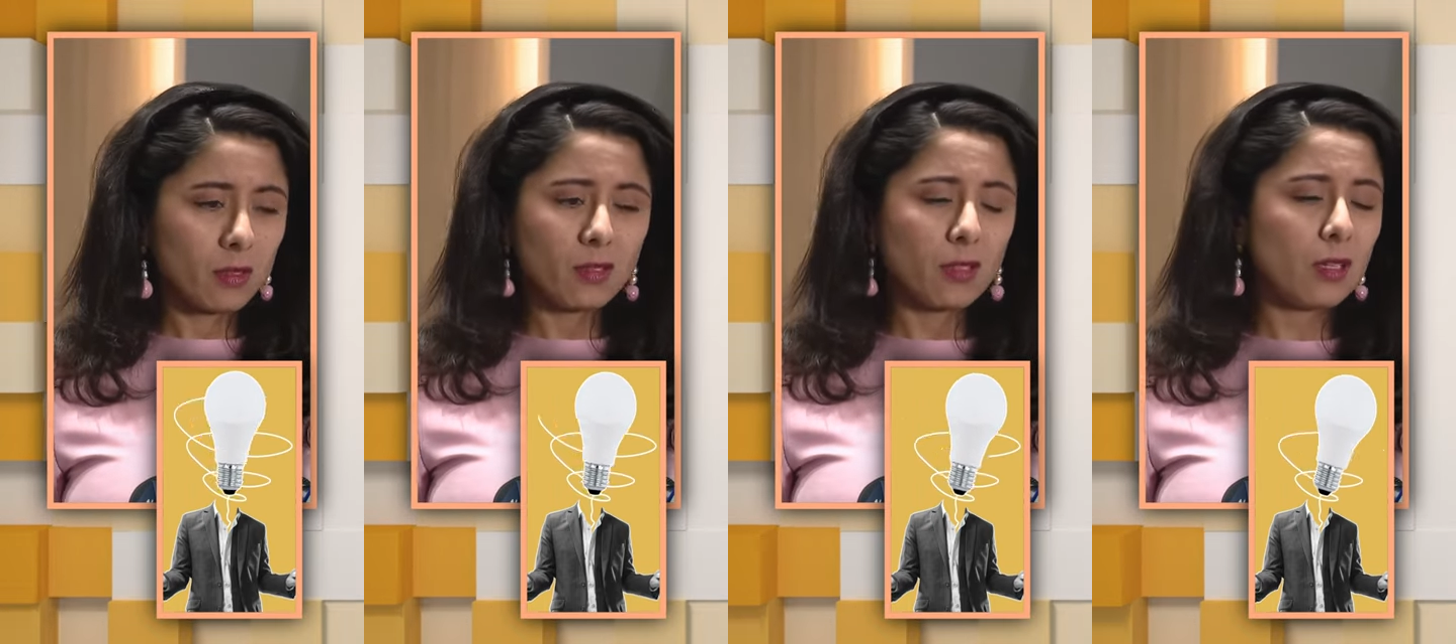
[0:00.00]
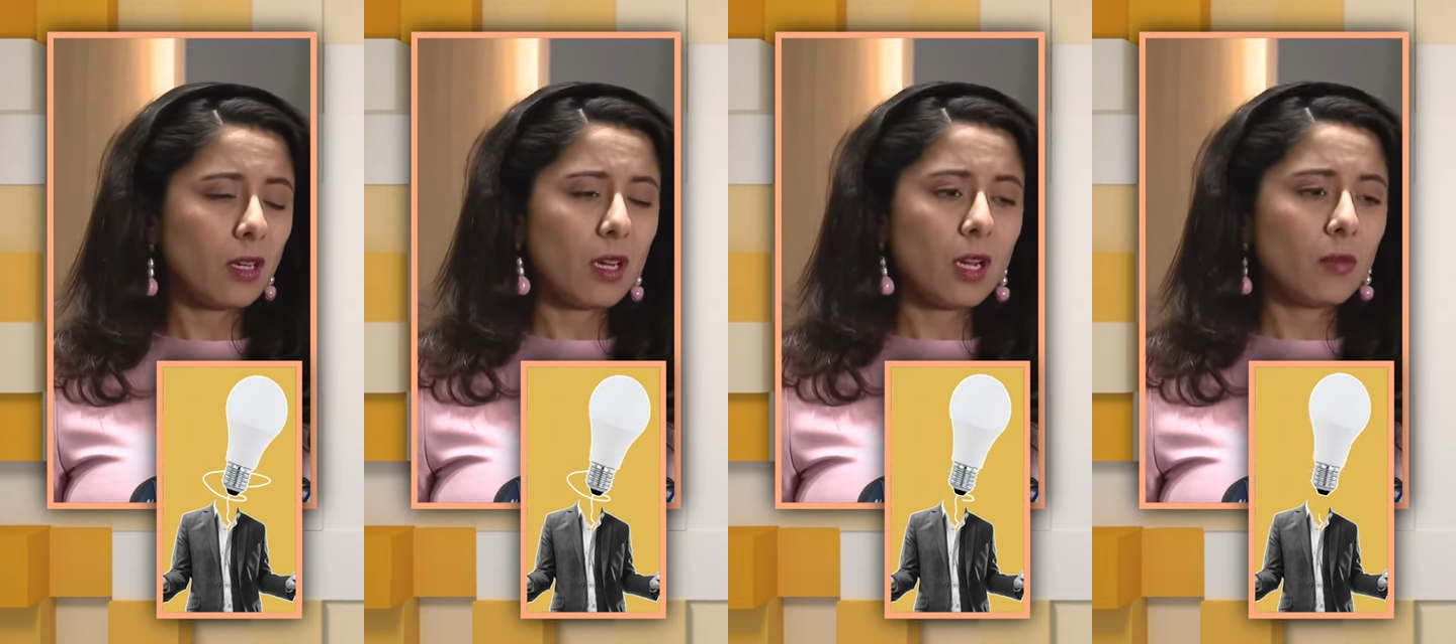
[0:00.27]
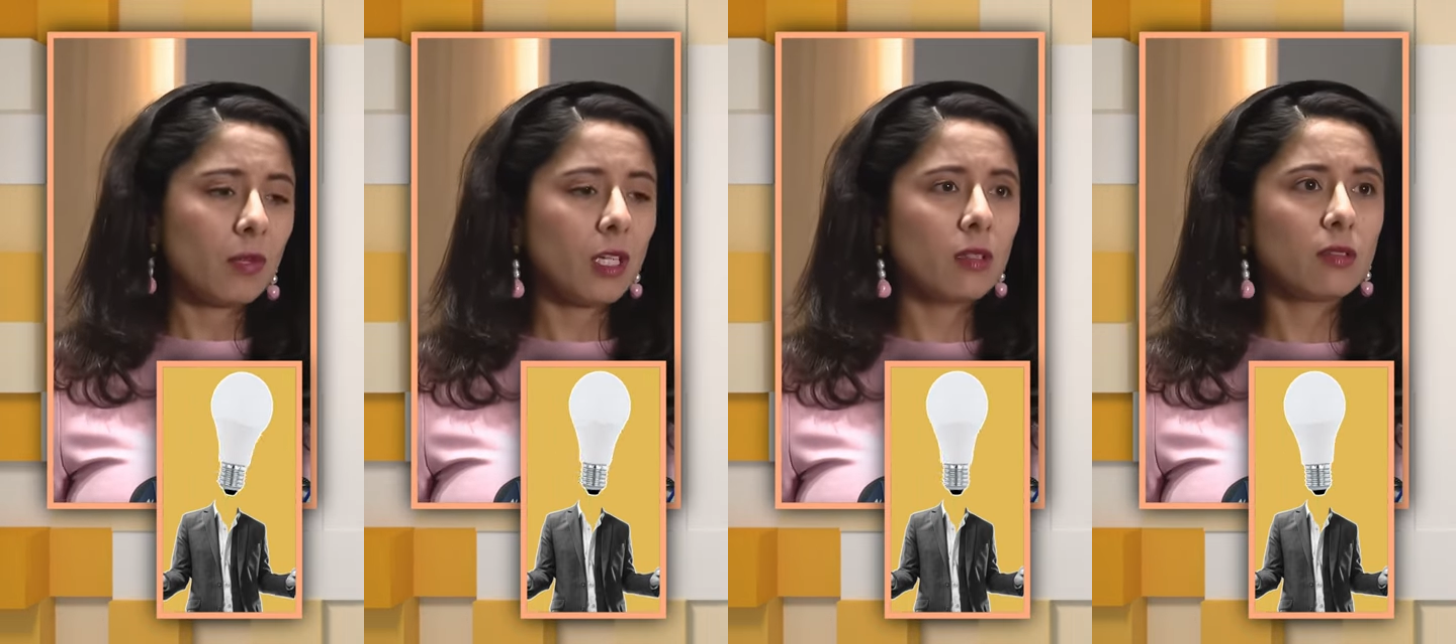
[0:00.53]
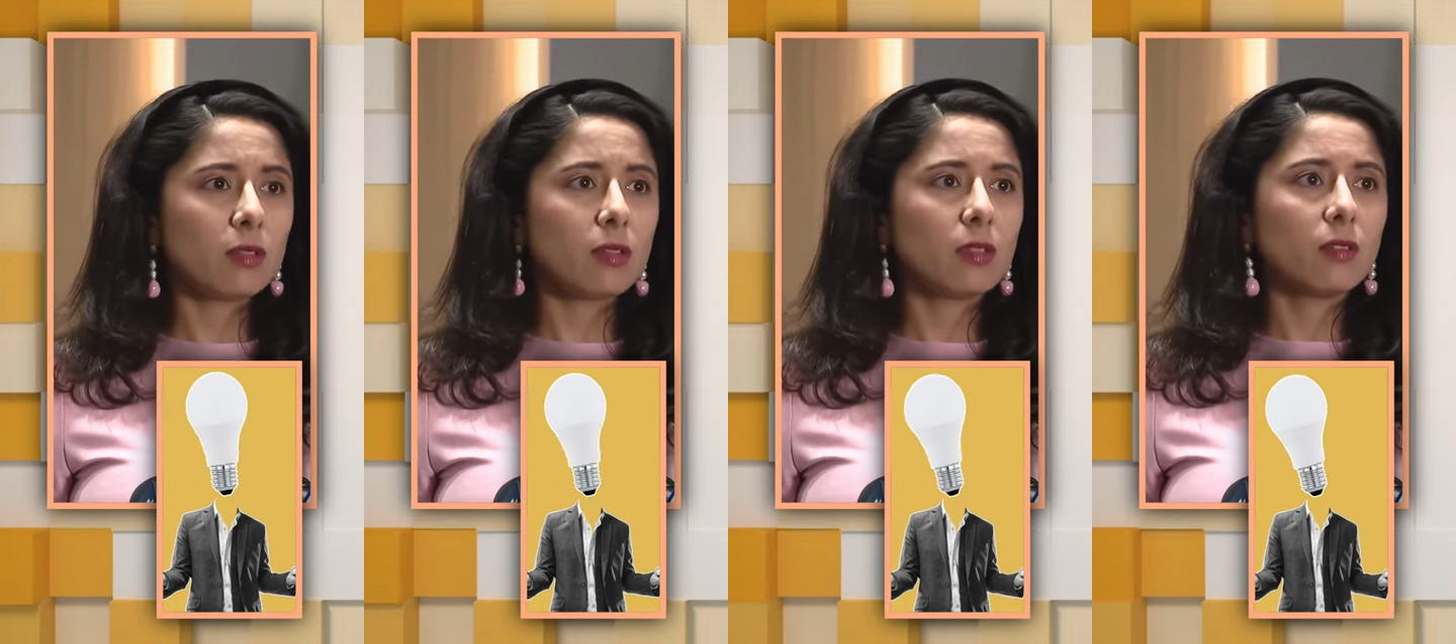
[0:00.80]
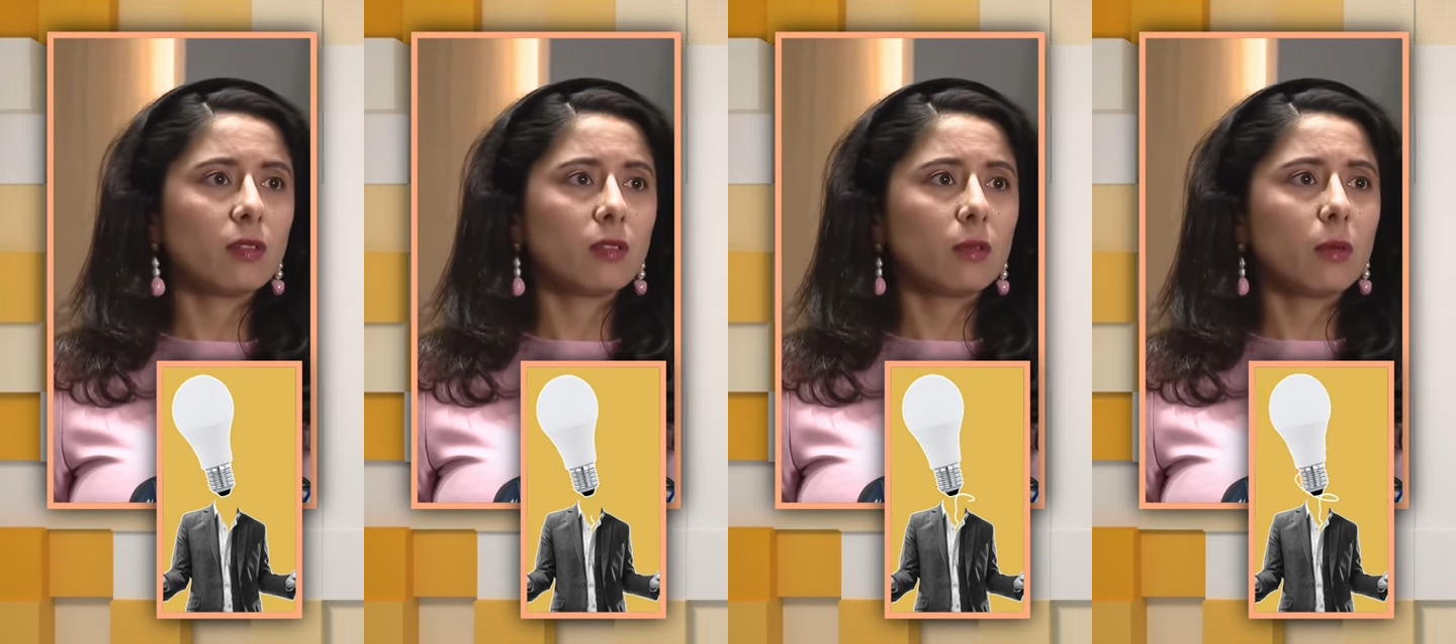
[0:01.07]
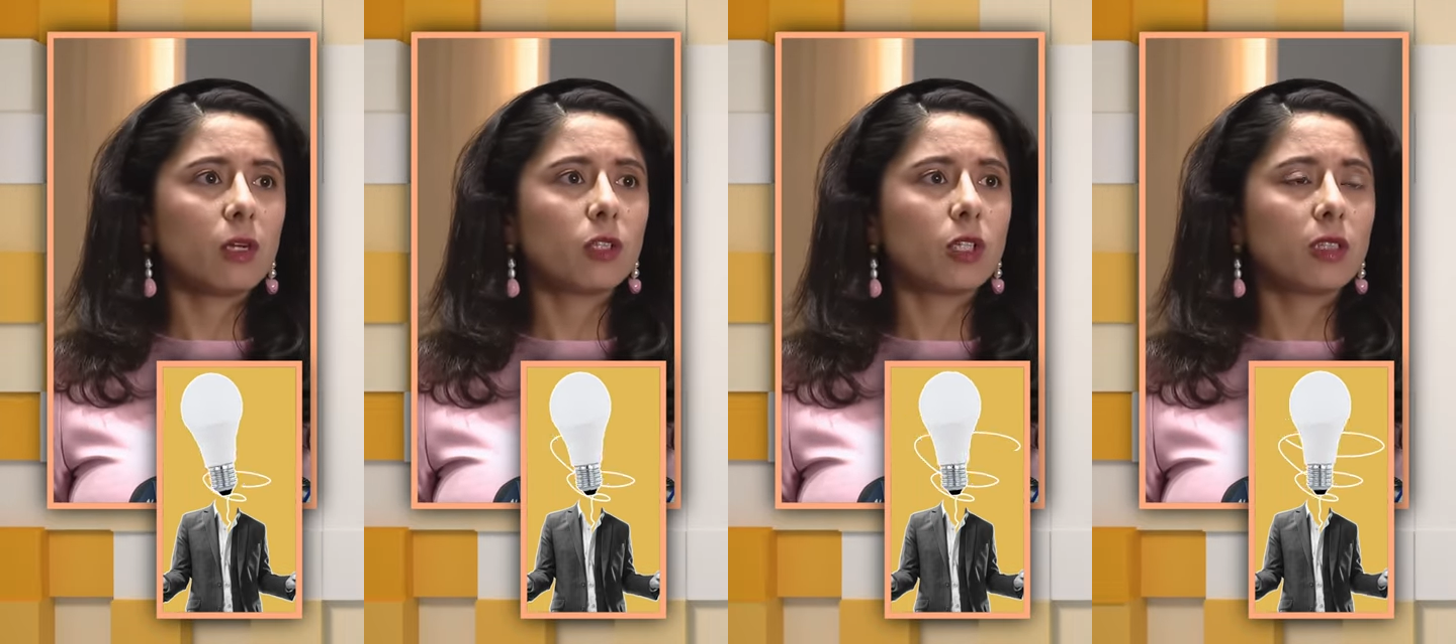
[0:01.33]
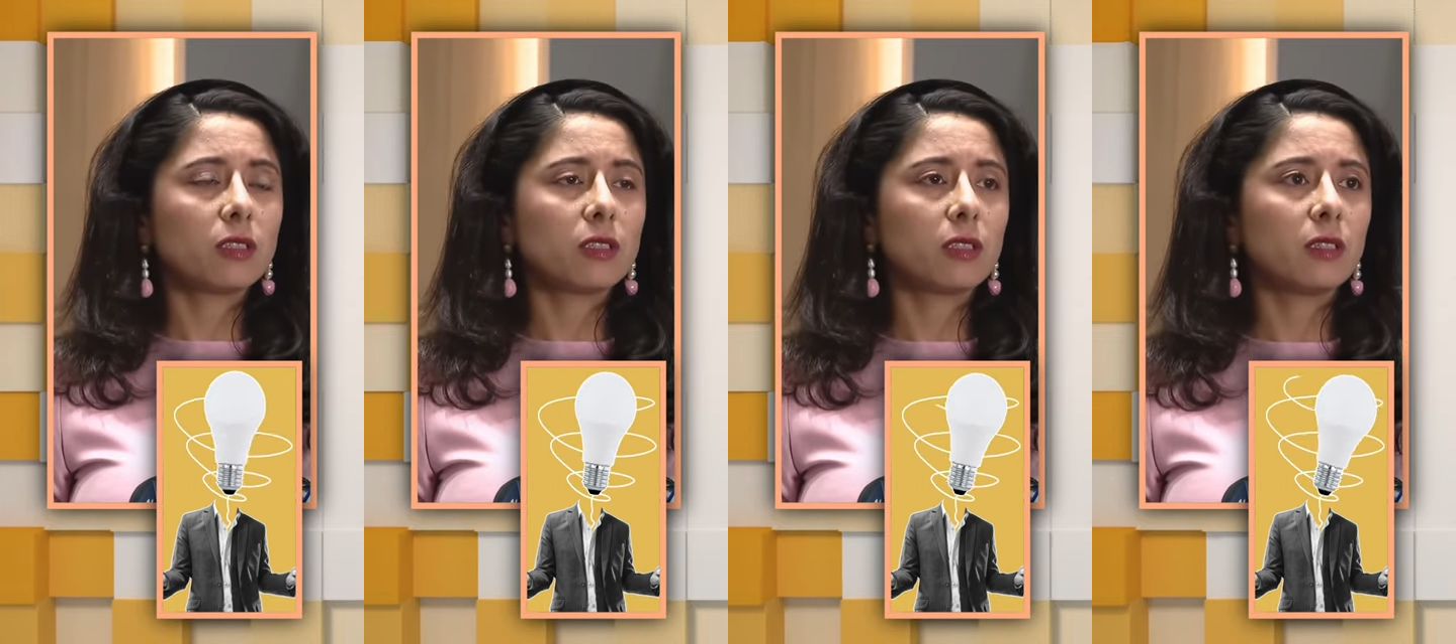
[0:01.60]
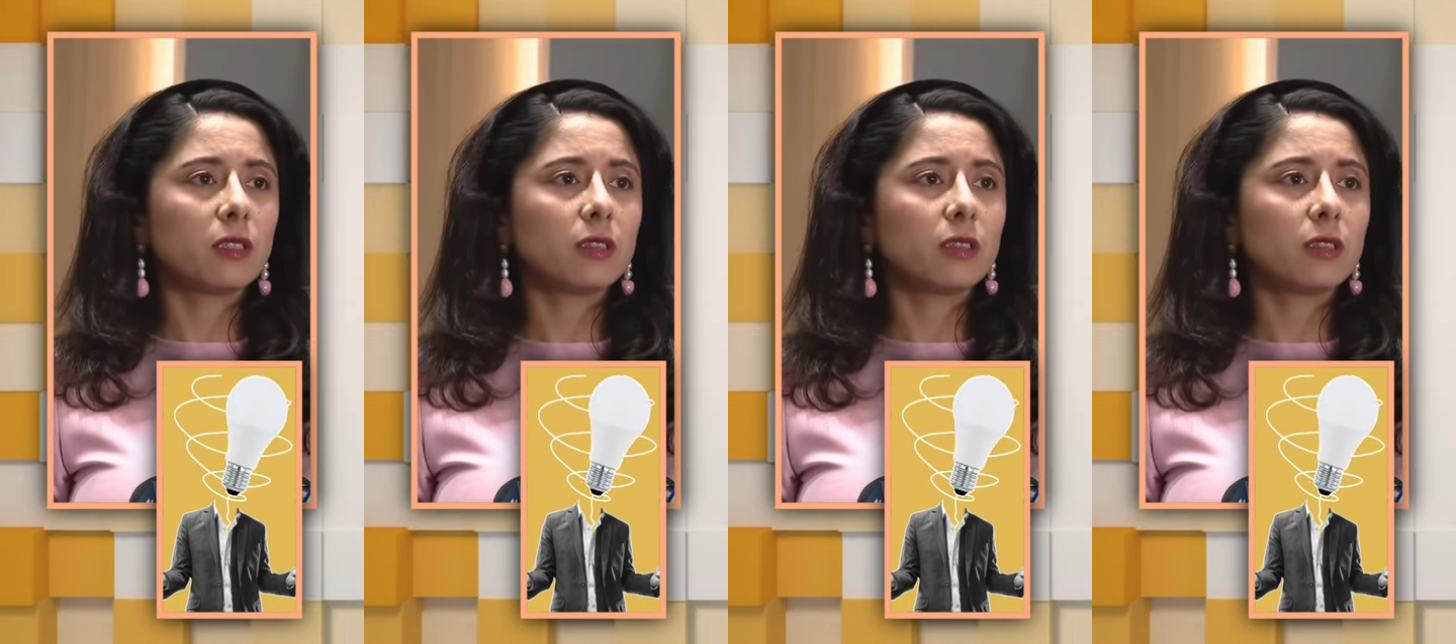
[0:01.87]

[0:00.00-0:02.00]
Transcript: yeah, I mean, it's this is about Jocelyn.